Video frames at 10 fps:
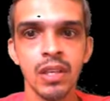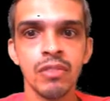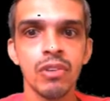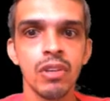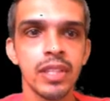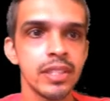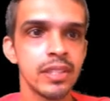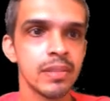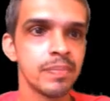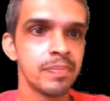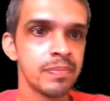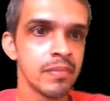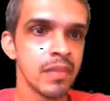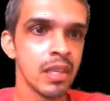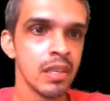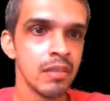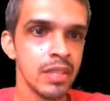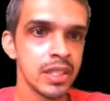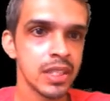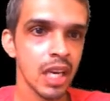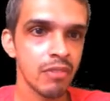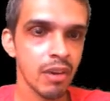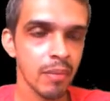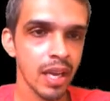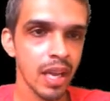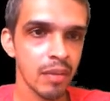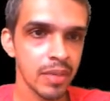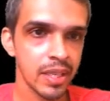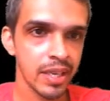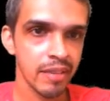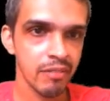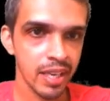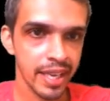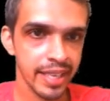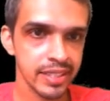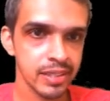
For this, we start from an arbitrary vertex.